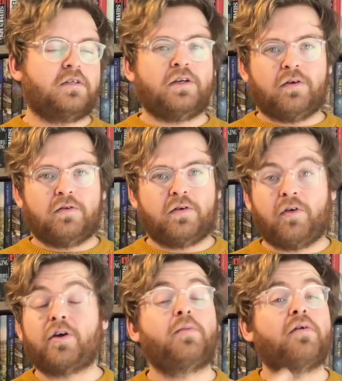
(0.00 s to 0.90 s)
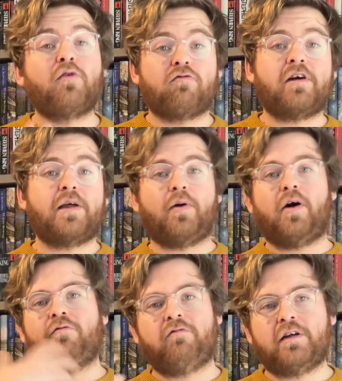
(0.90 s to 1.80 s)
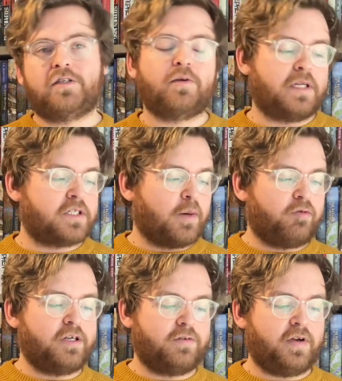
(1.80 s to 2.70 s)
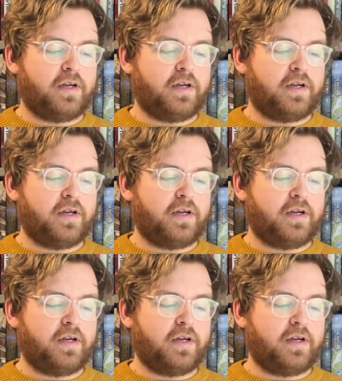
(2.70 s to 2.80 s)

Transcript: Divine Comedy, I've not read it, but I've read so many summaries of it,